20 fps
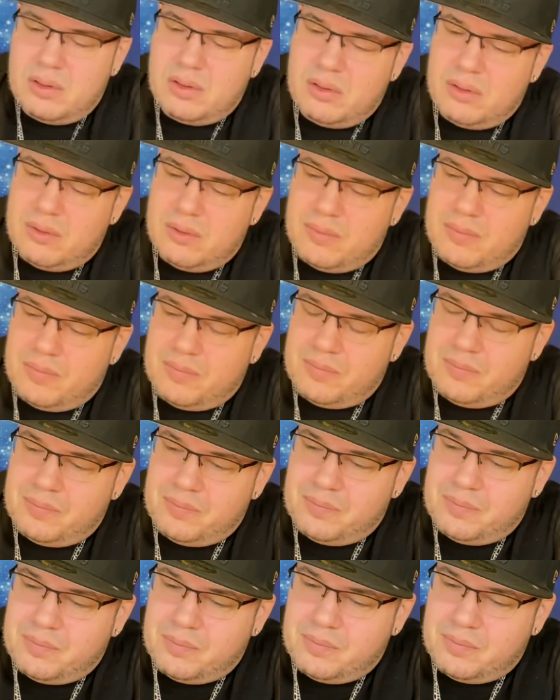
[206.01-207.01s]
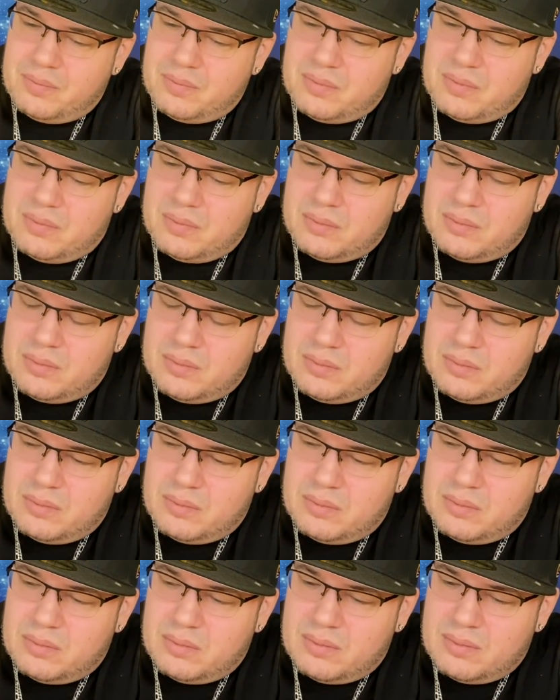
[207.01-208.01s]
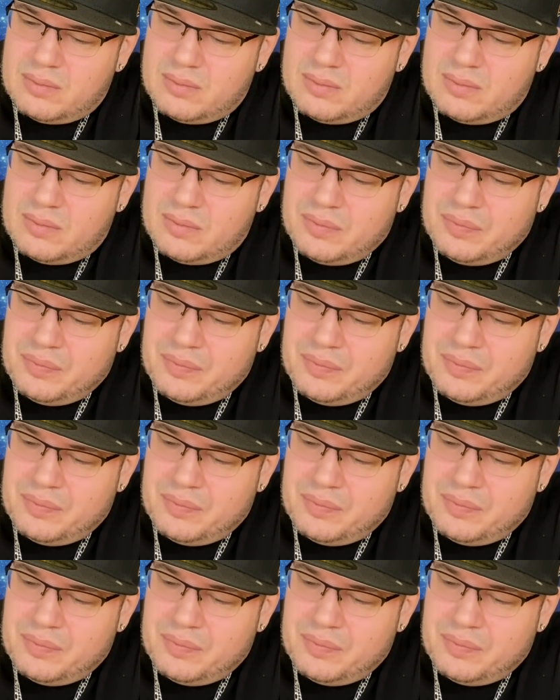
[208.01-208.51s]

(silence)